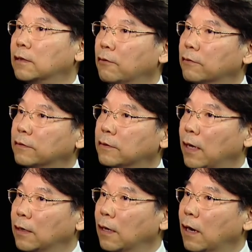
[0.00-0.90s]
they will
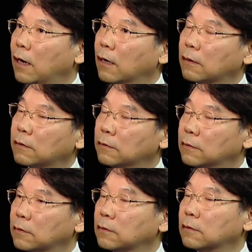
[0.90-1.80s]
say
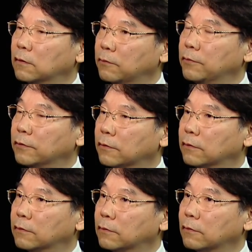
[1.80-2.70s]

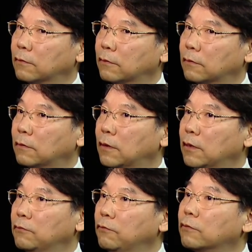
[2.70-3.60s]
contribution. So
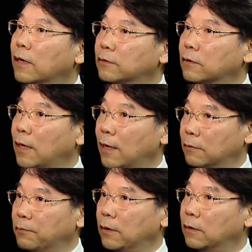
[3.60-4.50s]
new question has
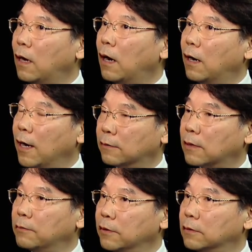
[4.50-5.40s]
been
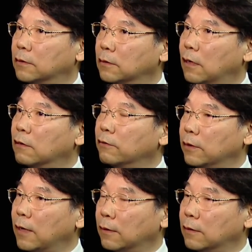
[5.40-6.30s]
established,
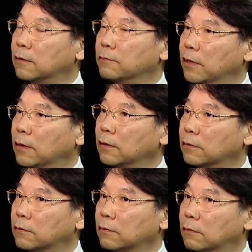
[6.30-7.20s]
agreed at this meeting.
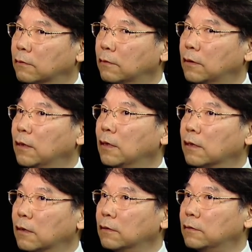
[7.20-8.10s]
So
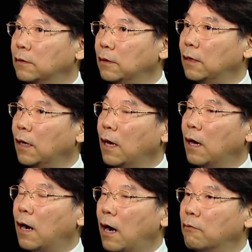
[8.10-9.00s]
currently,
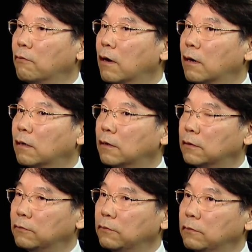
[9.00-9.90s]
our
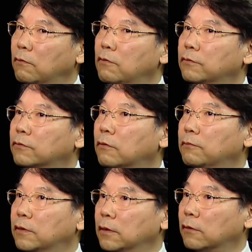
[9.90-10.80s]
roles
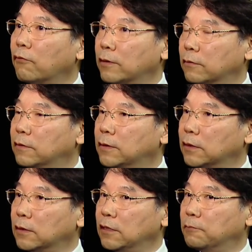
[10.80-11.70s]
of the question
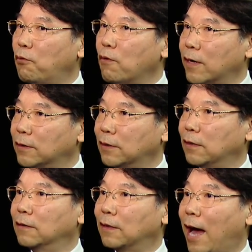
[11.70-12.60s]
6 is
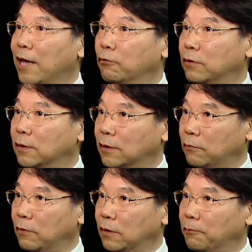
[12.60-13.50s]
focusing on the IoT
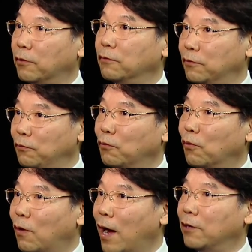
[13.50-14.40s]
security, because you
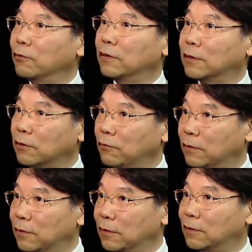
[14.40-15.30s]
know IoT
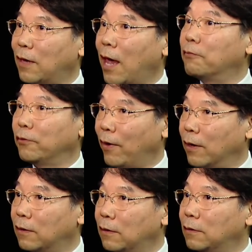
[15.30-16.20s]
security is everywhere.
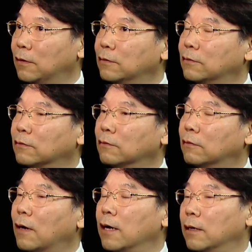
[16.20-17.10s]

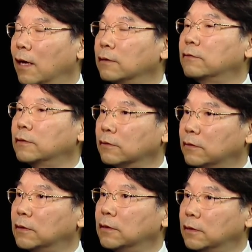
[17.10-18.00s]
So IoT
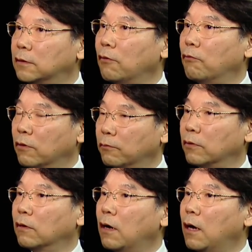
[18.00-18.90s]
security is one
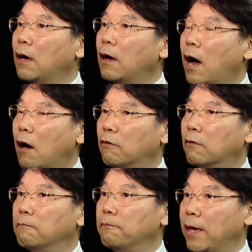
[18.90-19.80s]
of
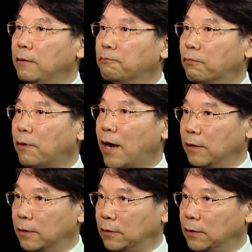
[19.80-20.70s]
our main
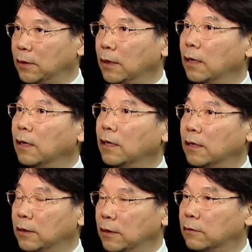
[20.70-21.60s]
priority
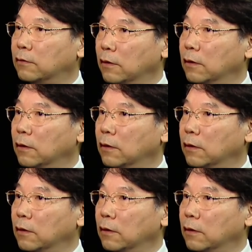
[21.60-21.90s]
in this